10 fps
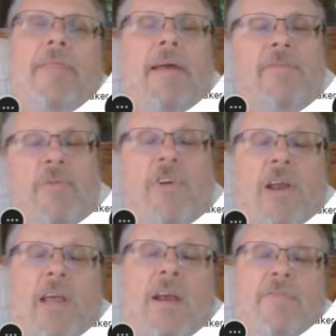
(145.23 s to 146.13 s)
That's what you're
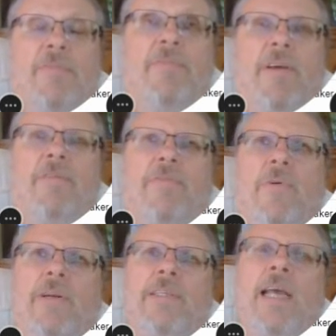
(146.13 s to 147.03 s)
going to hear from
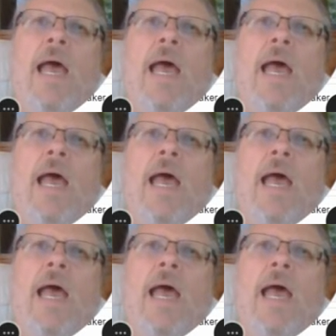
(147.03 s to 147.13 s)
Salesforce.